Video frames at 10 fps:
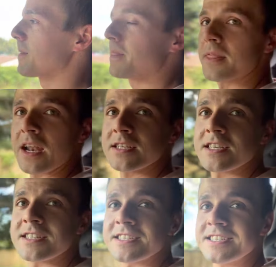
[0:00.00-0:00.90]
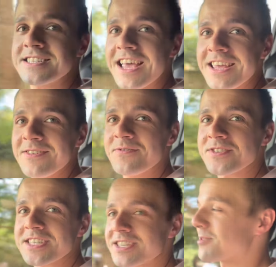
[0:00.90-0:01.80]
That is insane for
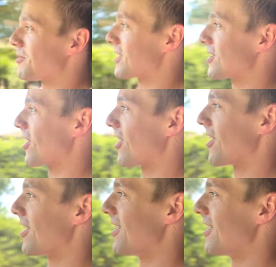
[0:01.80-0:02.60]
such a big car.